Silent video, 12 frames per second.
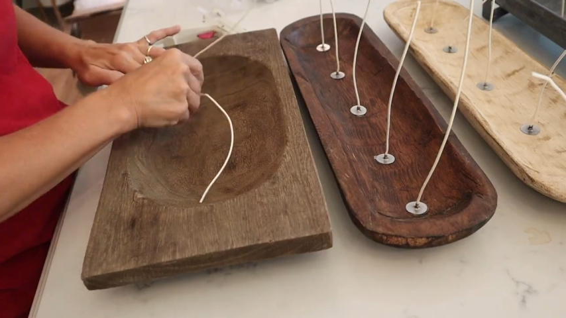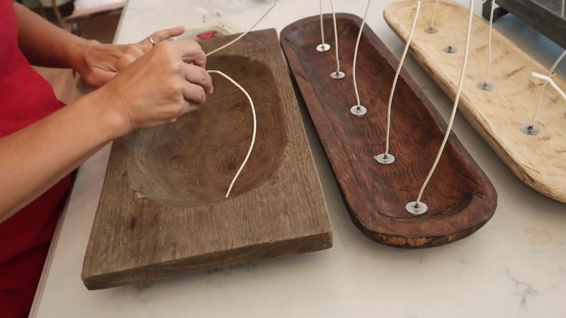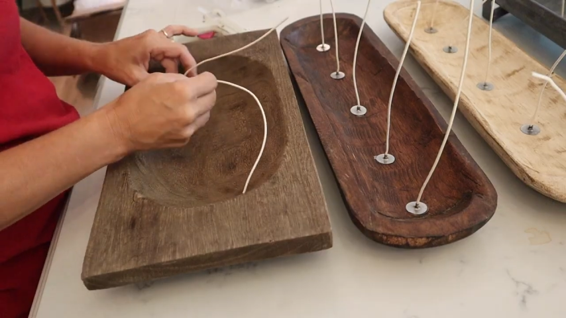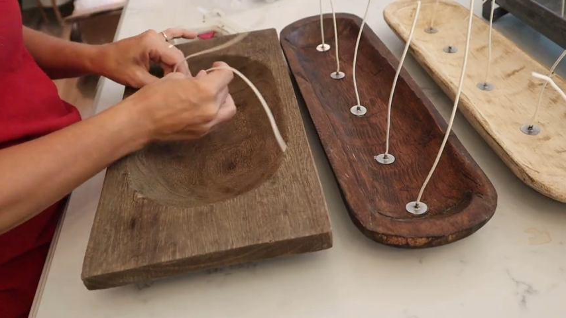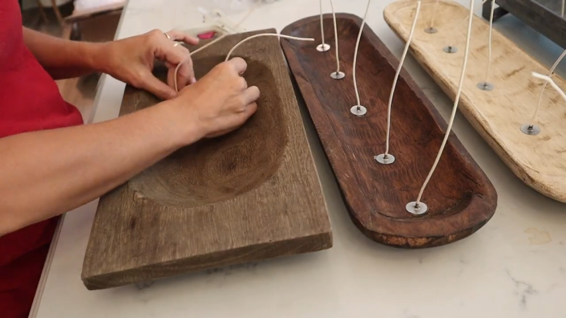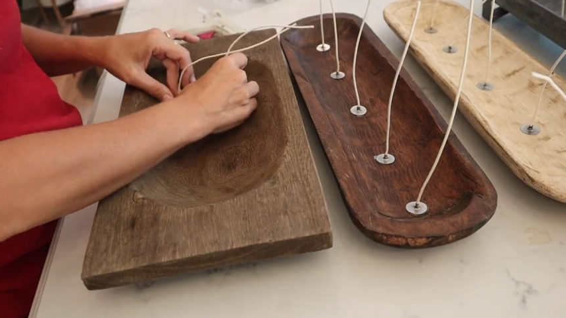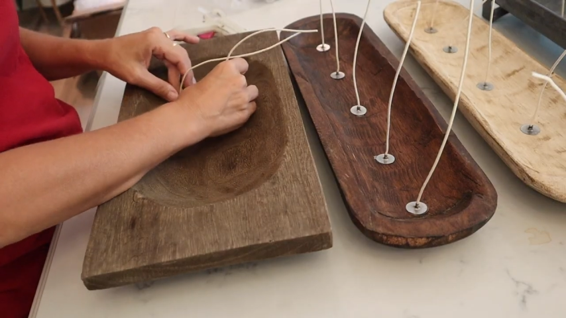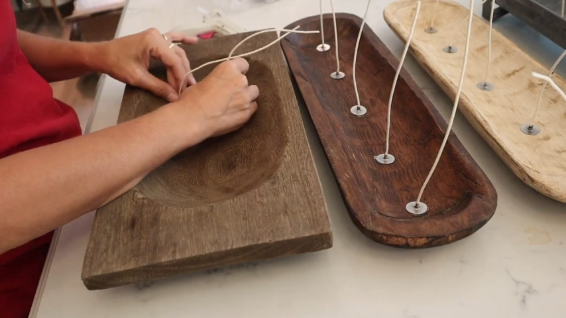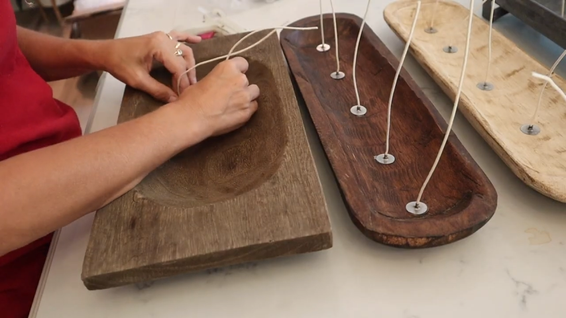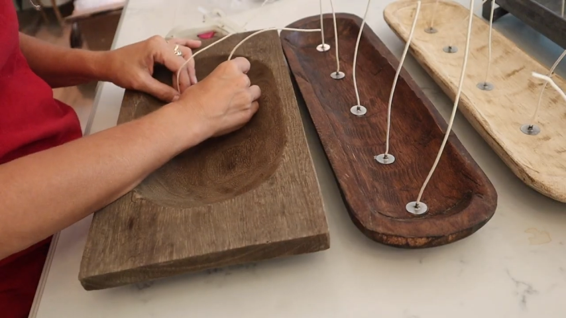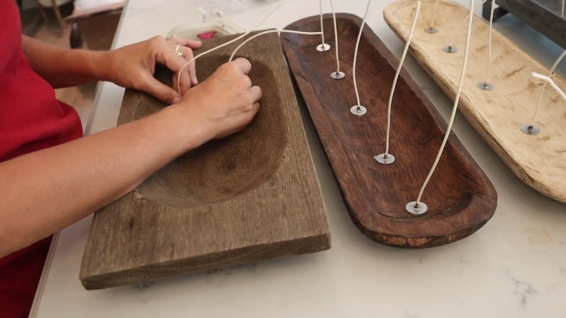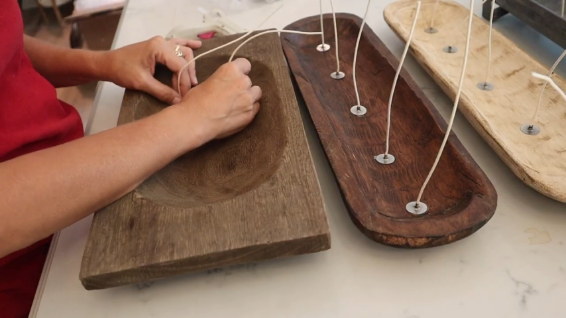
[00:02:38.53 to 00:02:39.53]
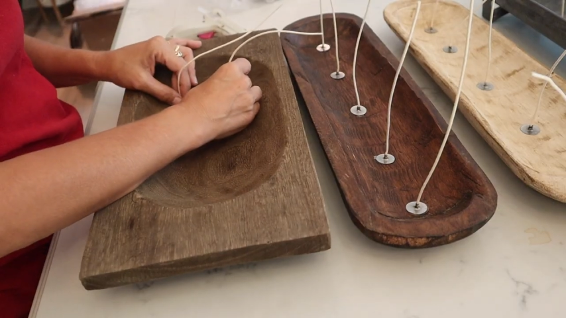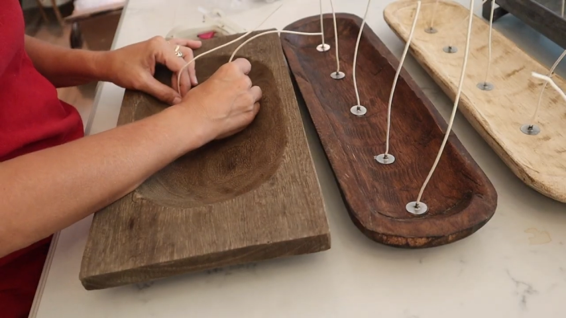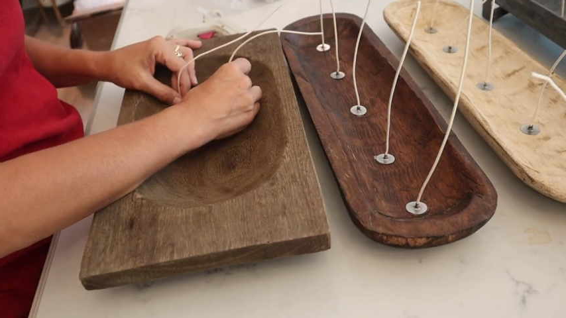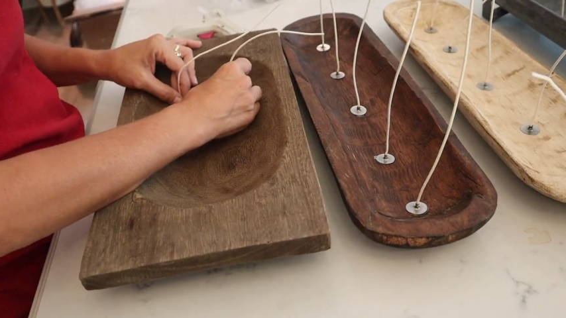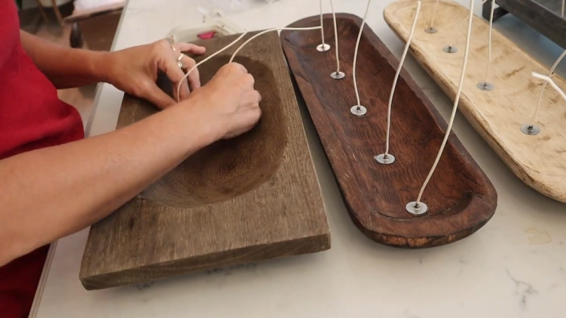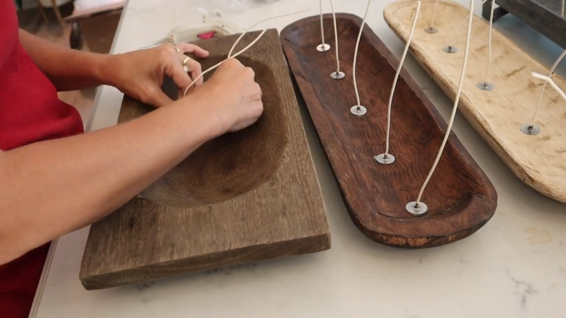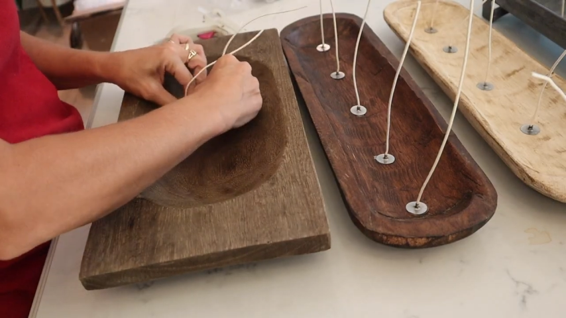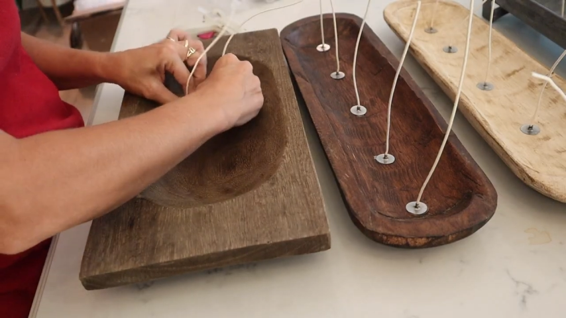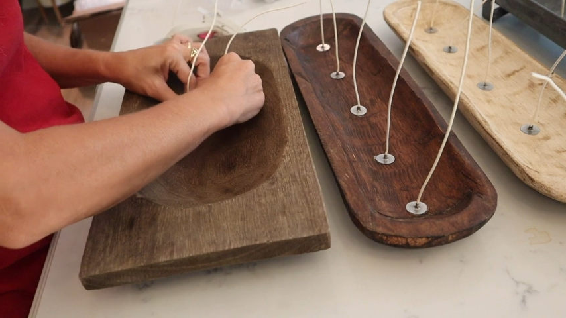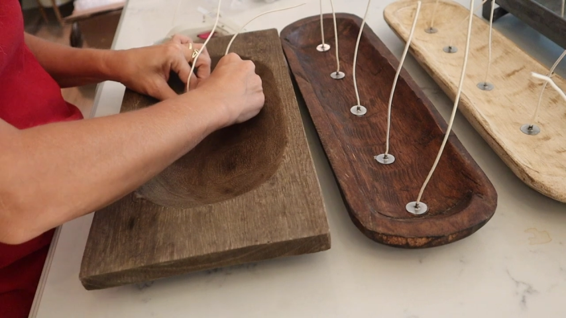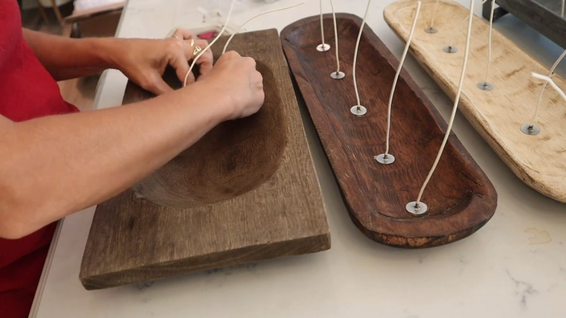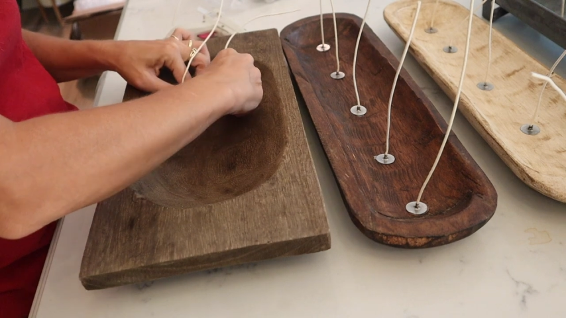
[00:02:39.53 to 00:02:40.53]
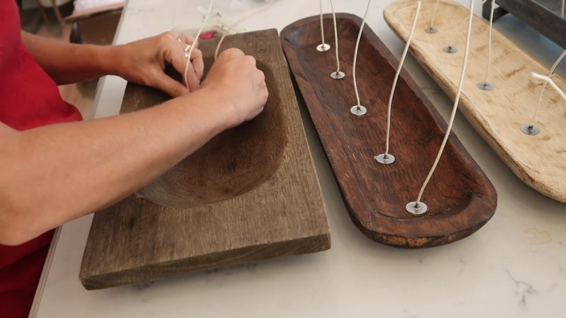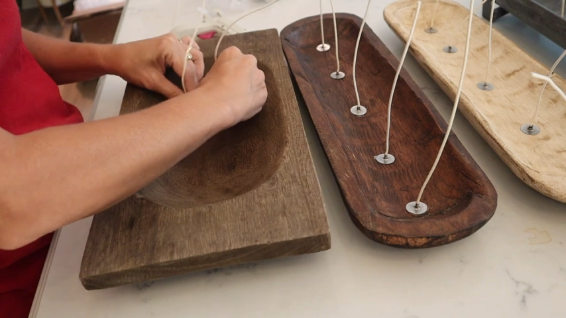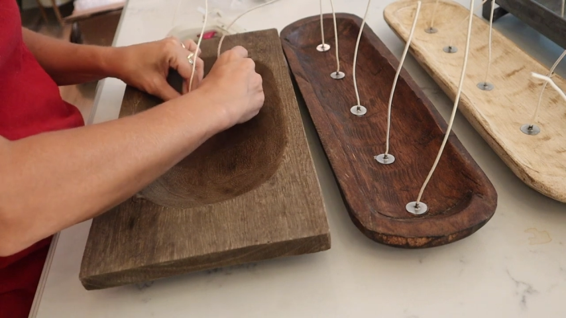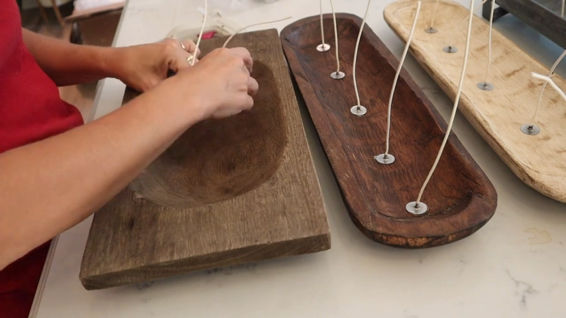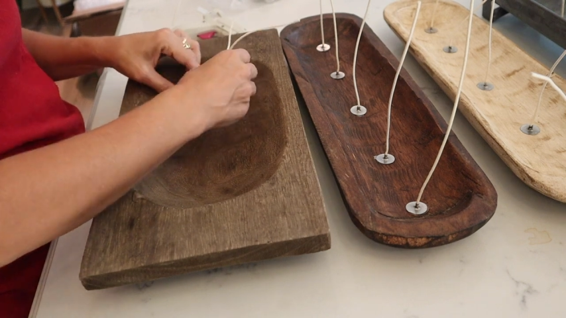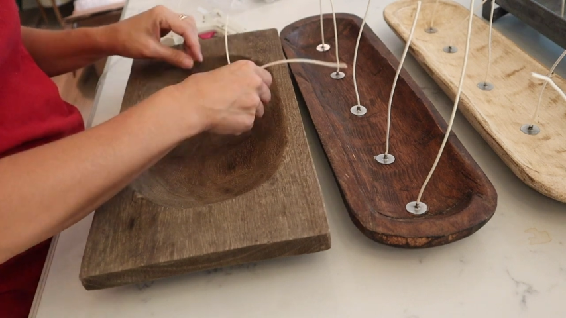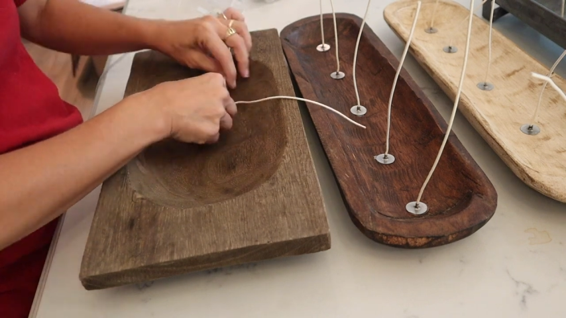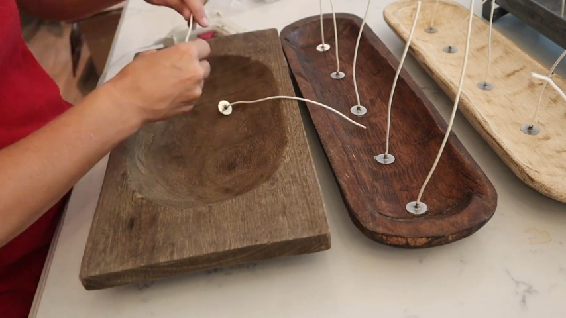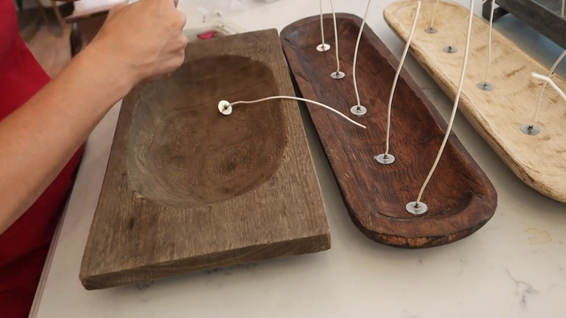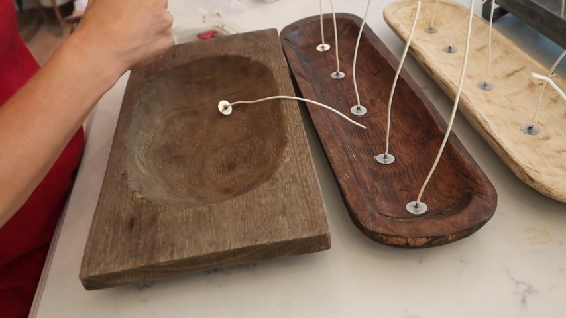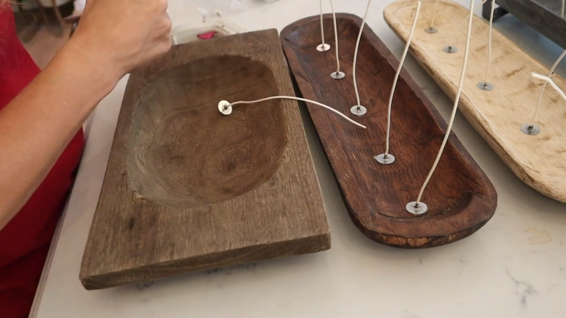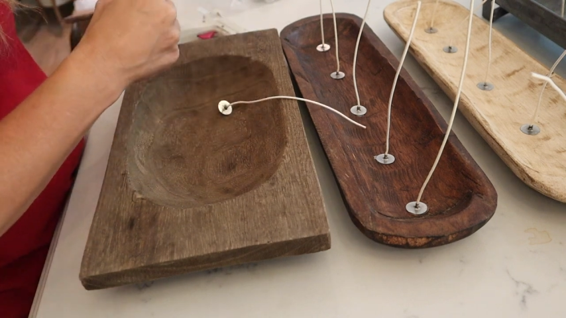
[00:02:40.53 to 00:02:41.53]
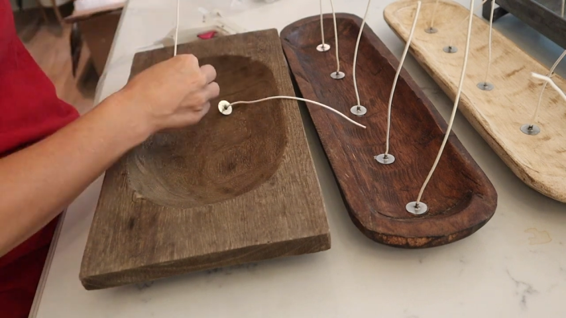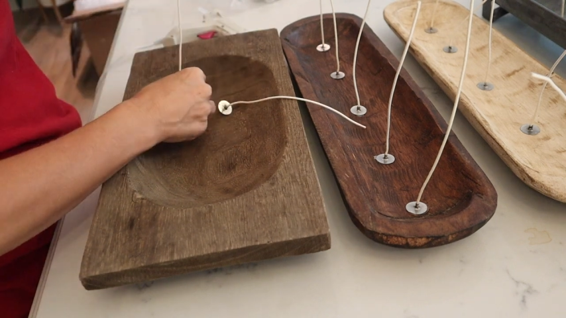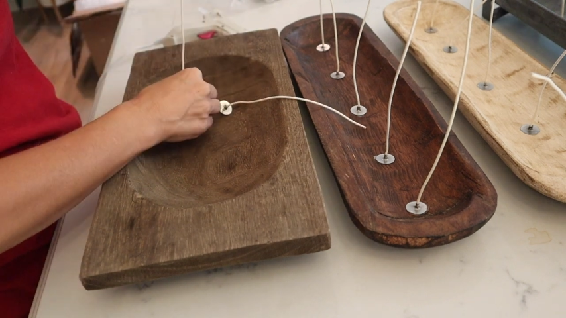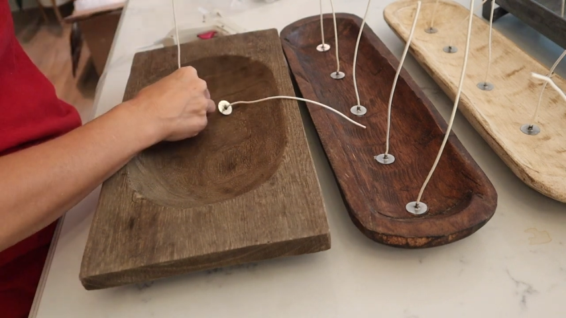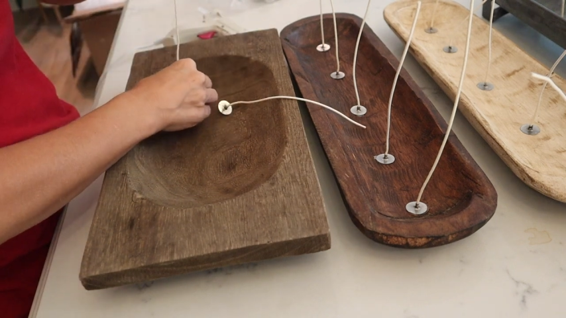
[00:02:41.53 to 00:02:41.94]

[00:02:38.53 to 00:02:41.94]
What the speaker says: Nobody's mouth can be seen.